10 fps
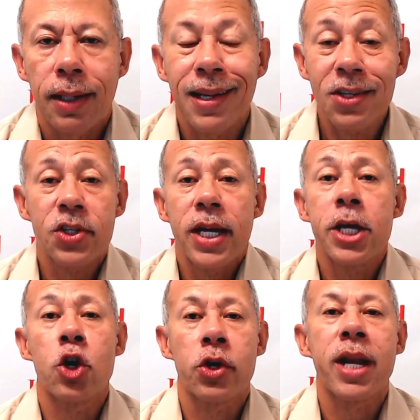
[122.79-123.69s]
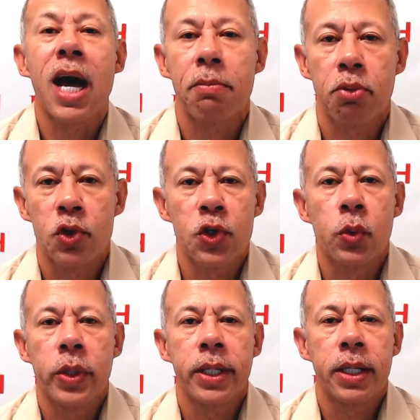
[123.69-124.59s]
let's say you're not
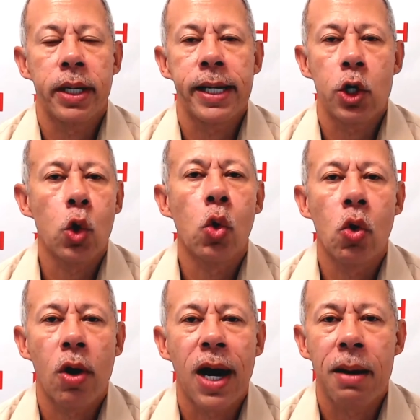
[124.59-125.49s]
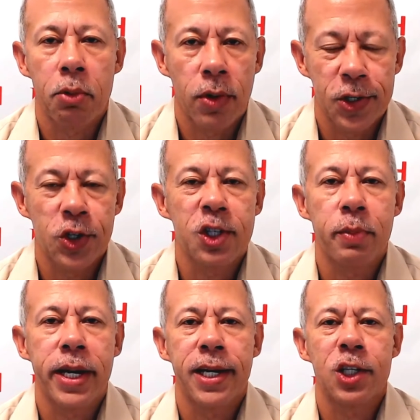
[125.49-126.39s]
pursuing a core operations
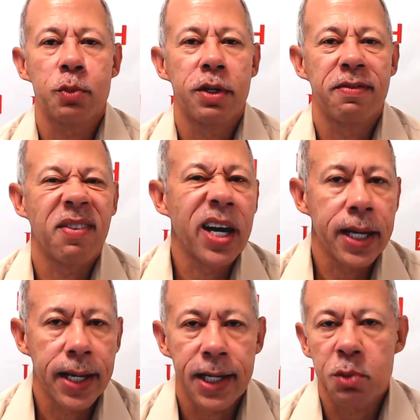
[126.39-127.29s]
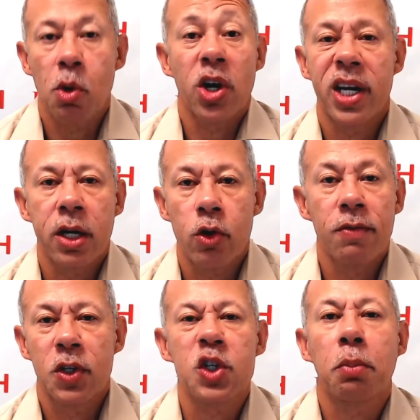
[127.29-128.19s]
management, finance, marketing, or
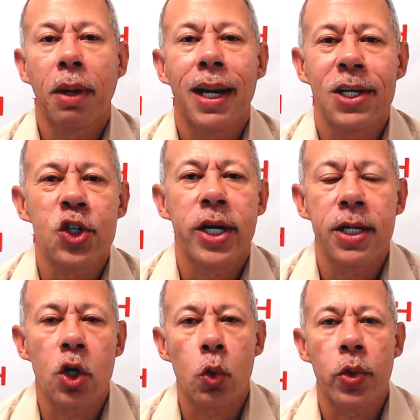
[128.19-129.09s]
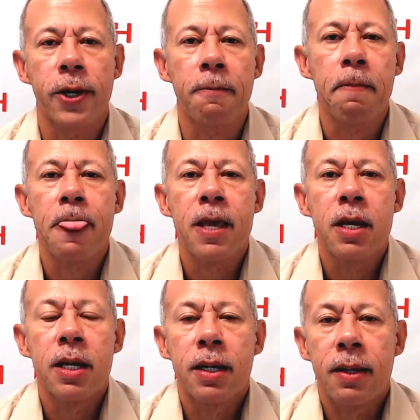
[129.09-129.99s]
even supply chain career.
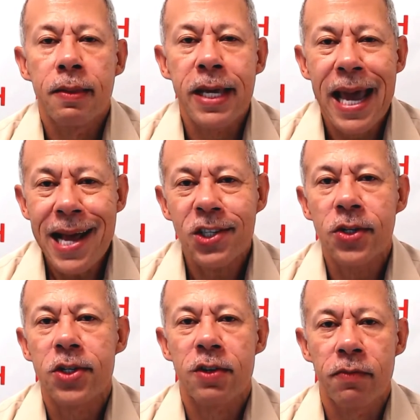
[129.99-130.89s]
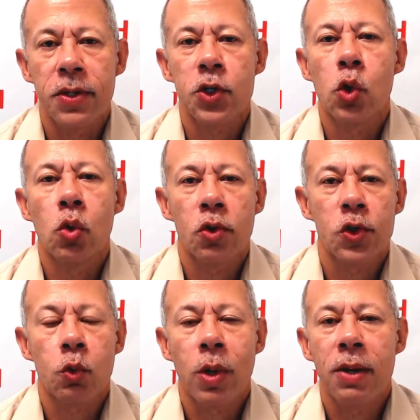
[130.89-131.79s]
The essence of this course
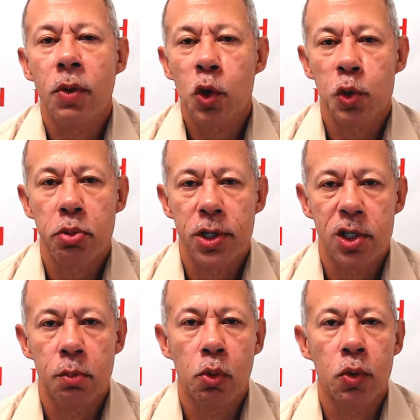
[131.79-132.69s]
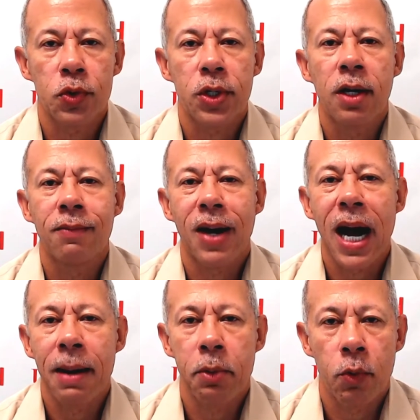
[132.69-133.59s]
around those principles of
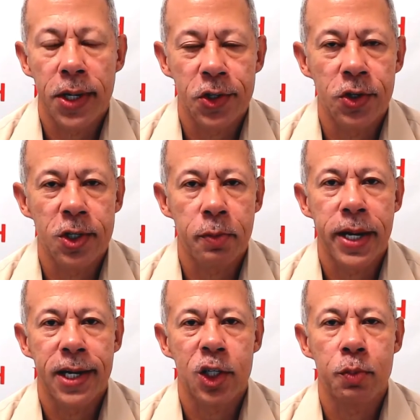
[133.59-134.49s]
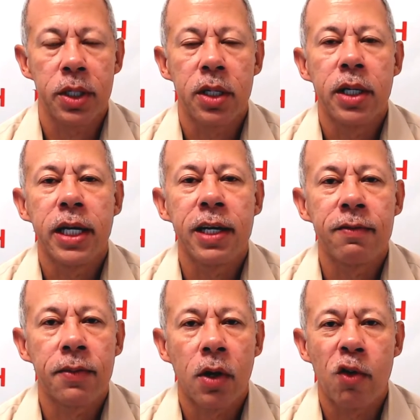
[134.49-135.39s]
operations management
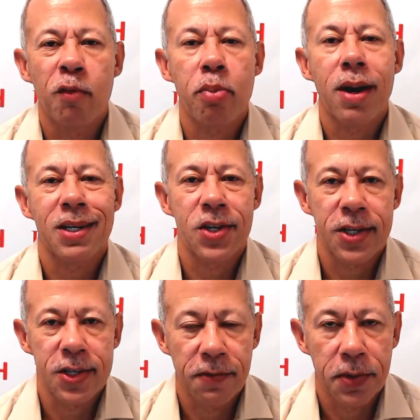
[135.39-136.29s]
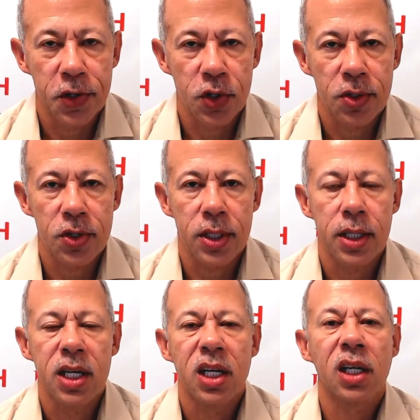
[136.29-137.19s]
involve process efficiency,
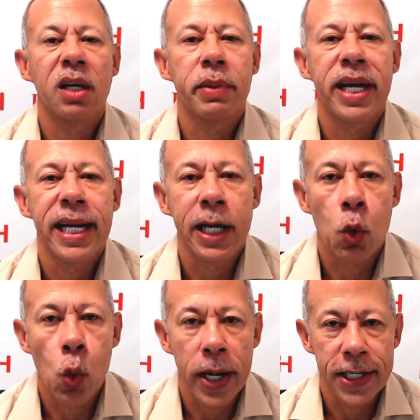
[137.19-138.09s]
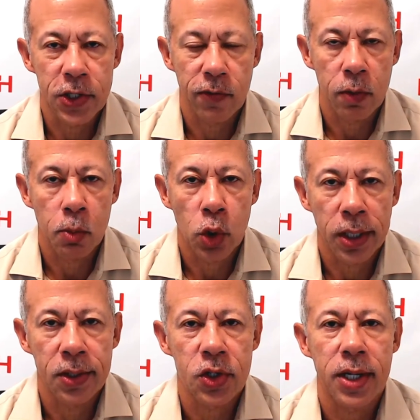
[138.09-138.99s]
eliminating waste from
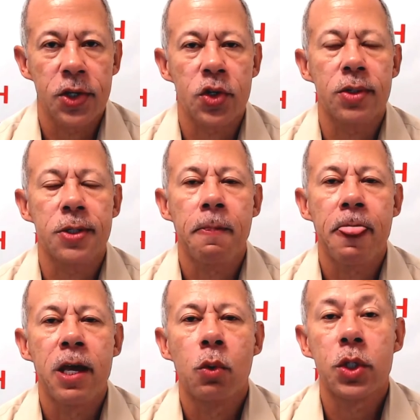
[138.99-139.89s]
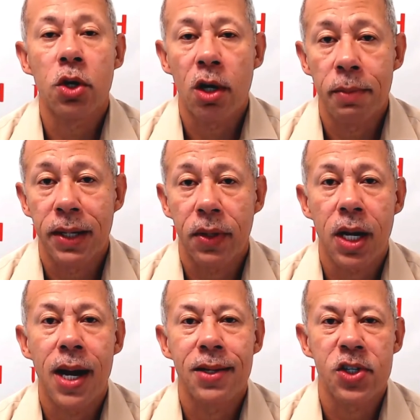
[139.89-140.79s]
organizations. We talk about the
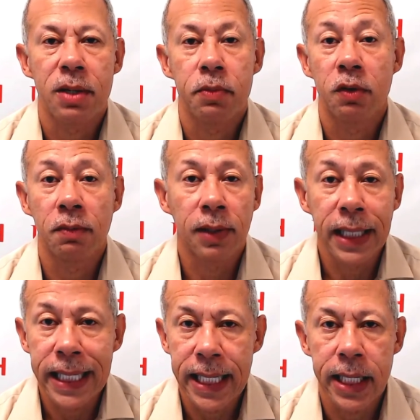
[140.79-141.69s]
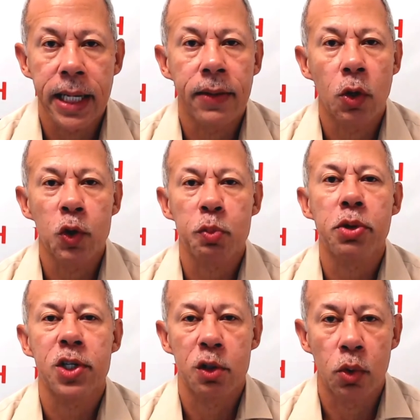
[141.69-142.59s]
concept of lean and those
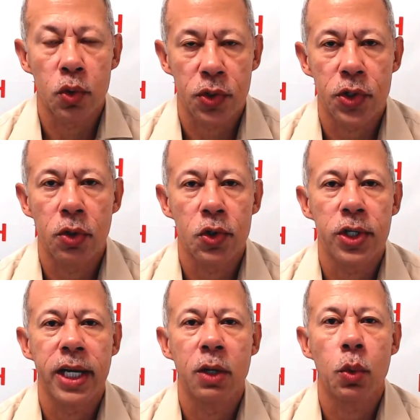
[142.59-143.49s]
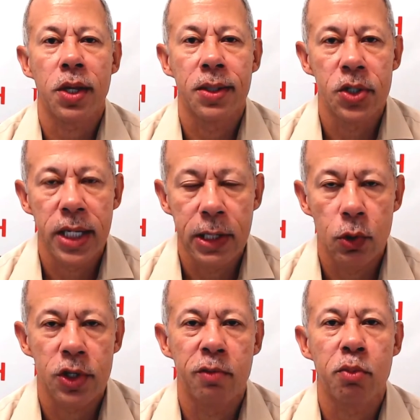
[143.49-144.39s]
principles associated with
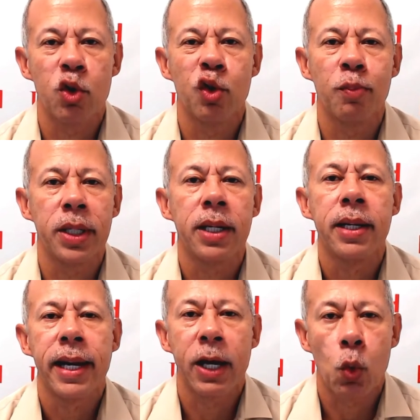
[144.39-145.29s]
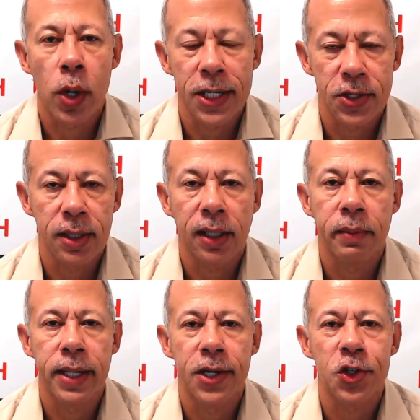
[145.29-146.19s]
continuous improvement and waste
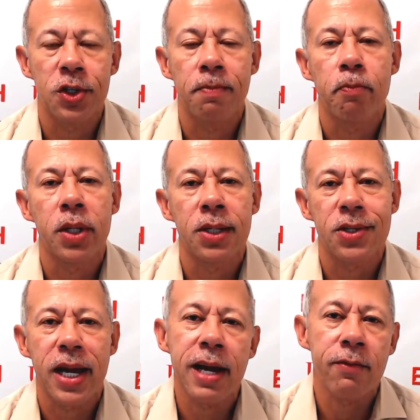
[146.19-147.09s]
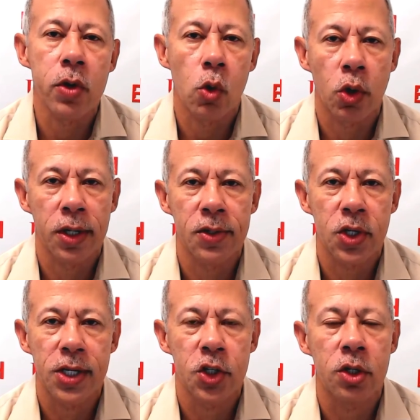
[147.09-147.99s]
elimination, because every
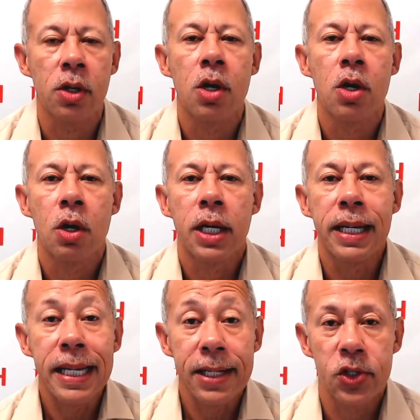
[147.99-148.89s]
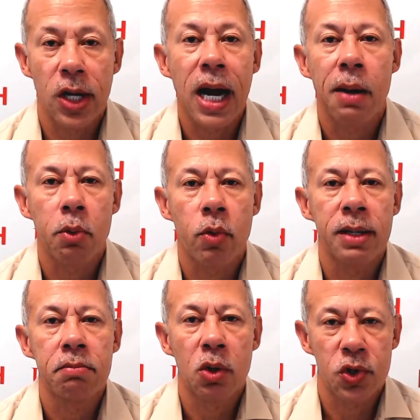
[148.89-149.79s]
organization needs to
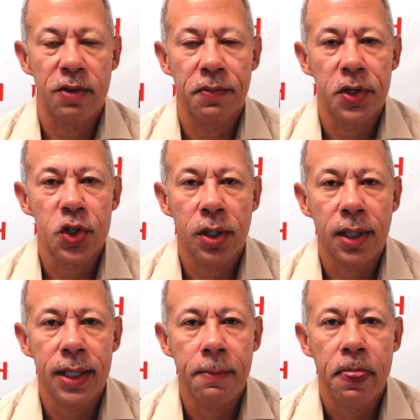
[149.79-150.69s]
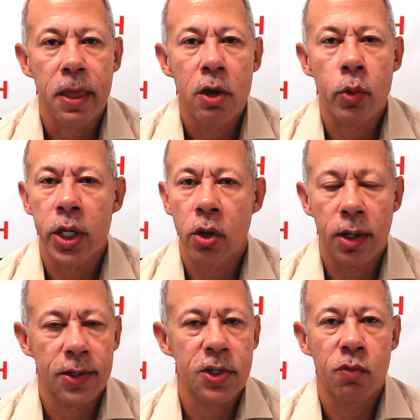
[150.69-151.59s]
operate most efficiently,
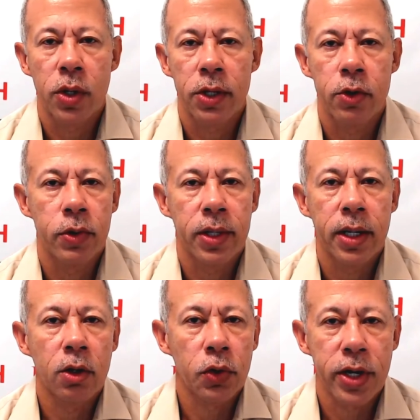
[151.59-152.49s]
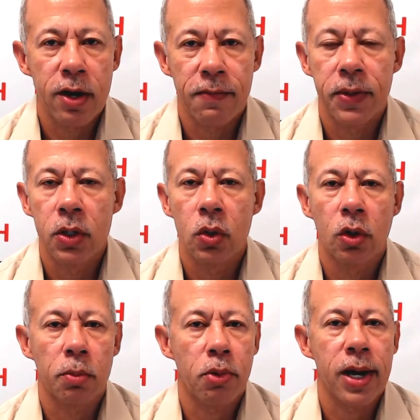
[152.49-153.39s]
regardless of whether you're in the healthcare field
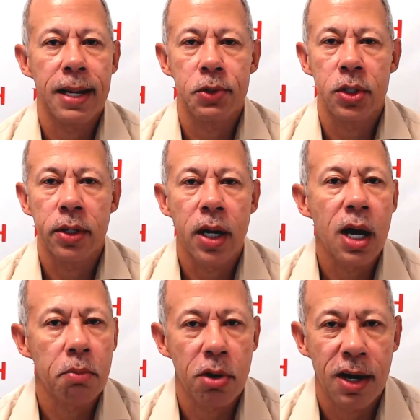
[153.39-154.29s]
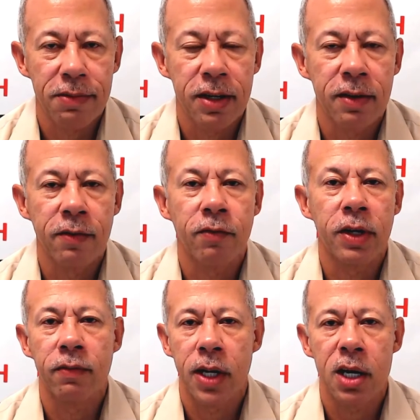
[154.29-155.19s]
or perhaps in a nonprofit
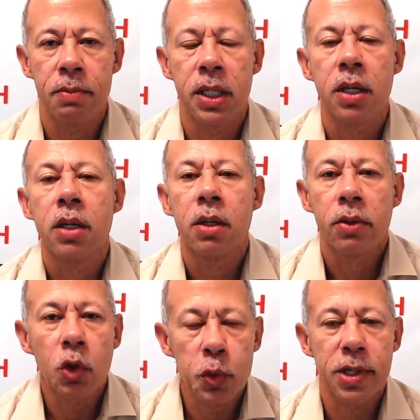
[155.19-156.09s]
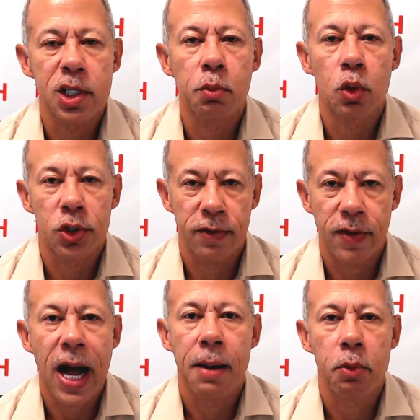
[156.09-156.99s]
environment. Those principles of
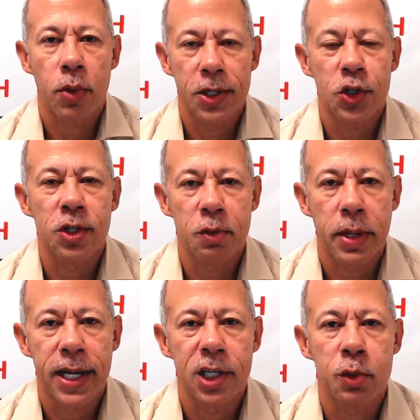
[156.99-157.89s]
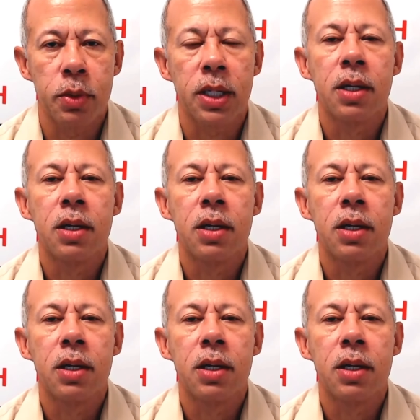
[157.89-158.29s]
operations management